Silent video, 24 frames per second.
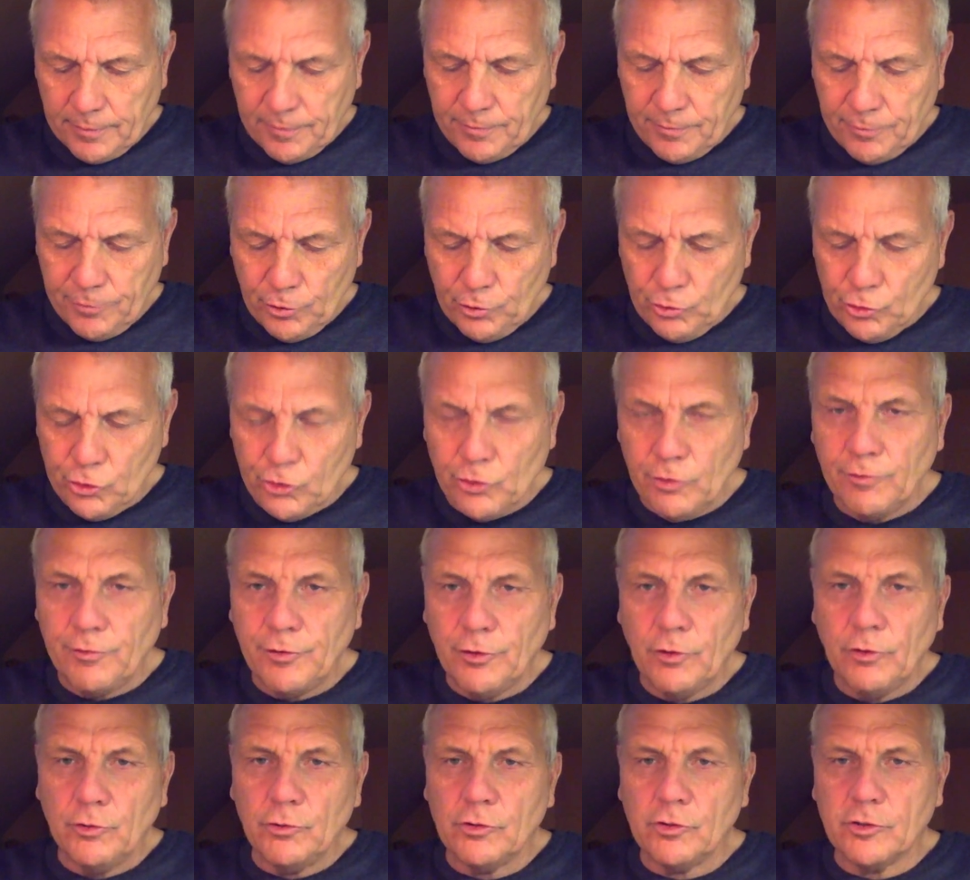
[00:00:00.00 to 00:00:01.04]
Two
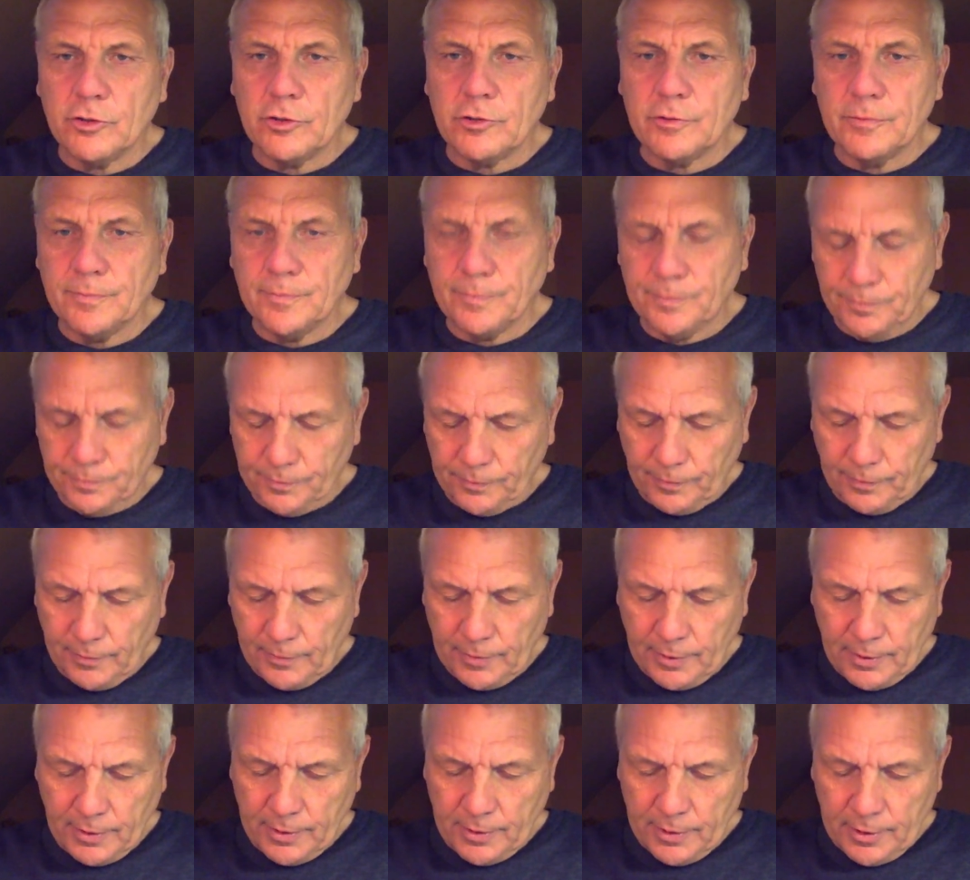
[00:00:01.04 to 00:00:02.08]
shuffles.
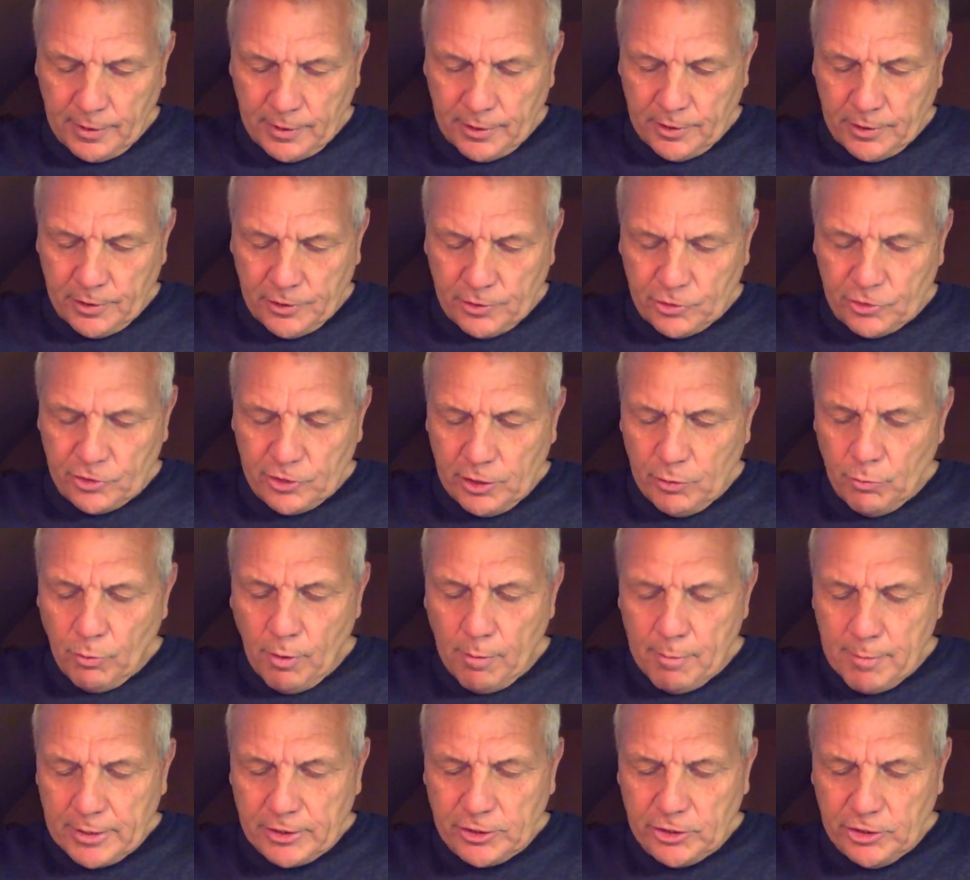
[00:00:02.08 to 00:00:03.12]
See
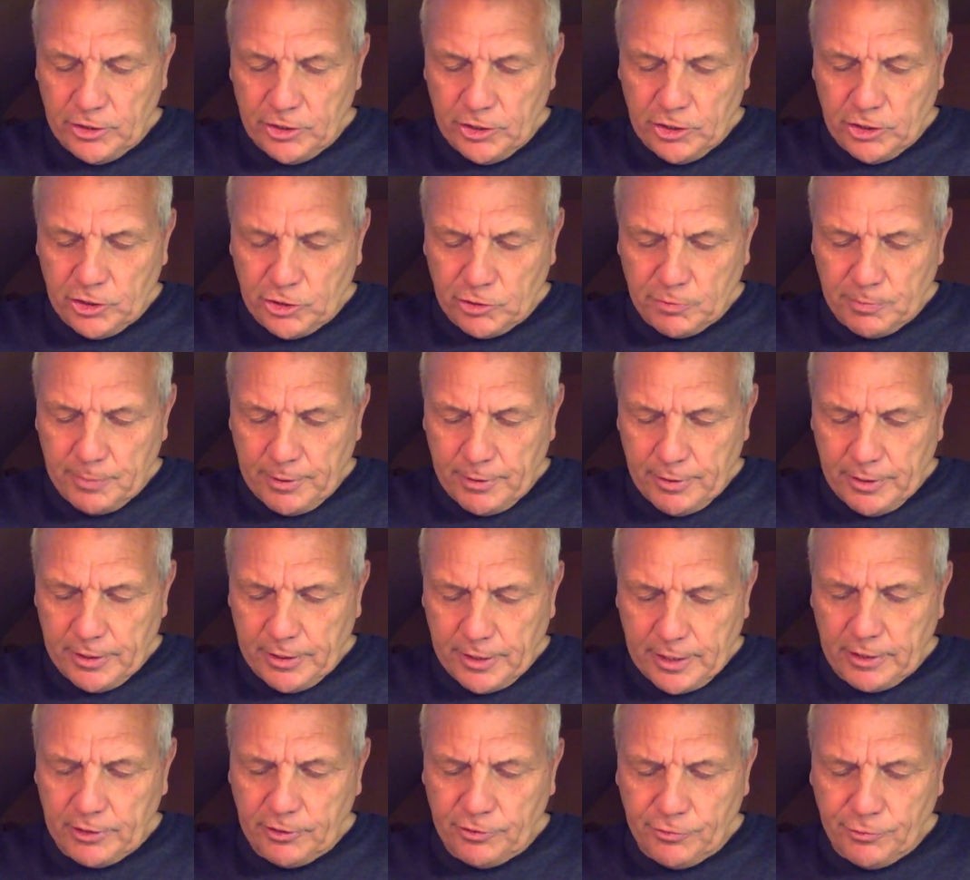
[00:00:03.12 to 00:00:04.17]
what messages Spirit
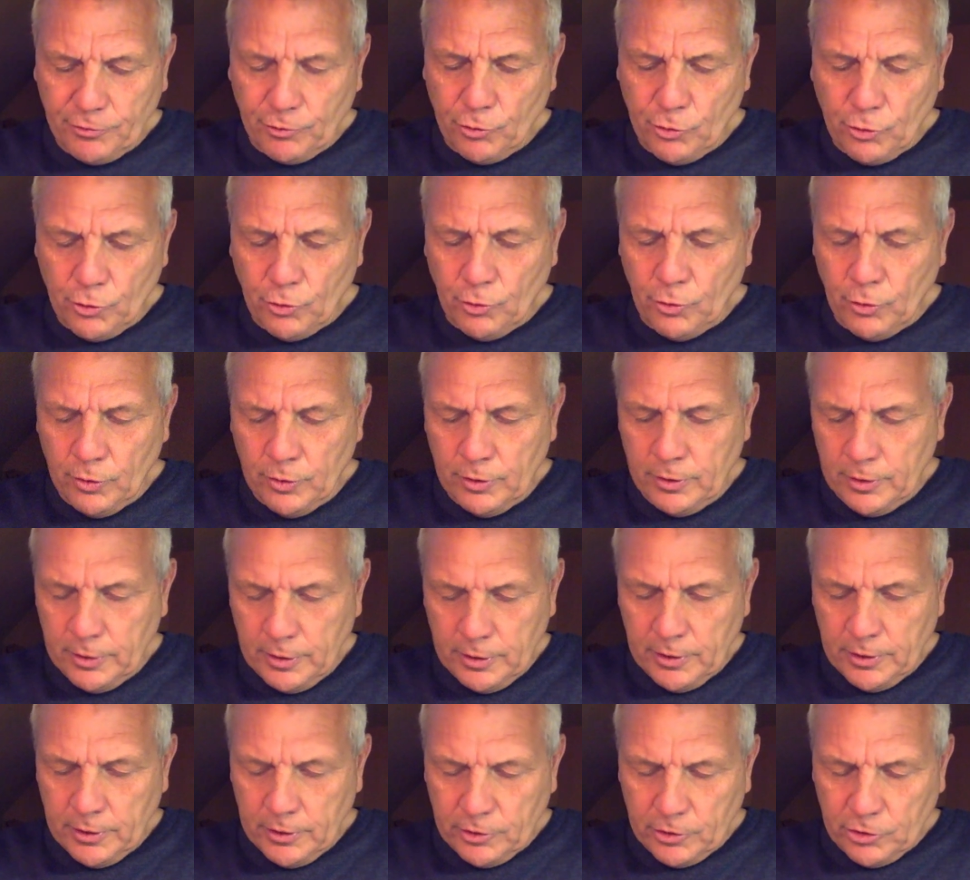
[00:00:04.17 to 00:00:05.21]
has for
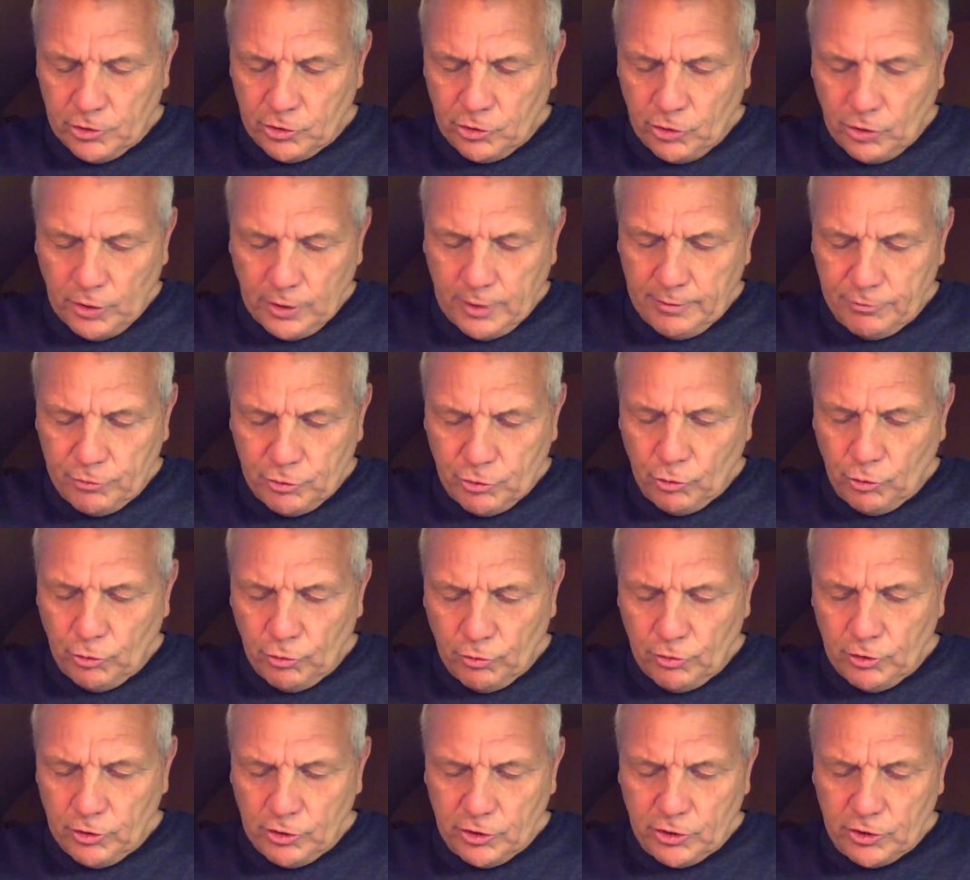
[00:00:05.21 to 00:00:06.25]
the sign of
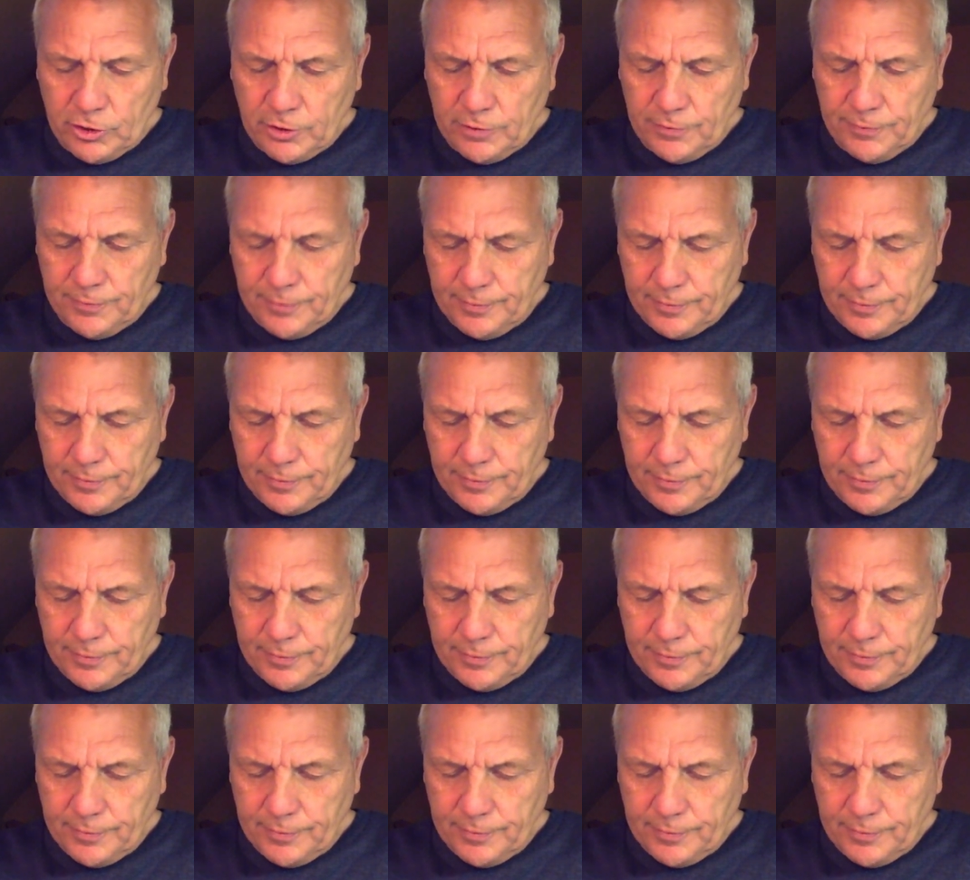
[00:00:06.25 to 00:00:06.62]
Taurus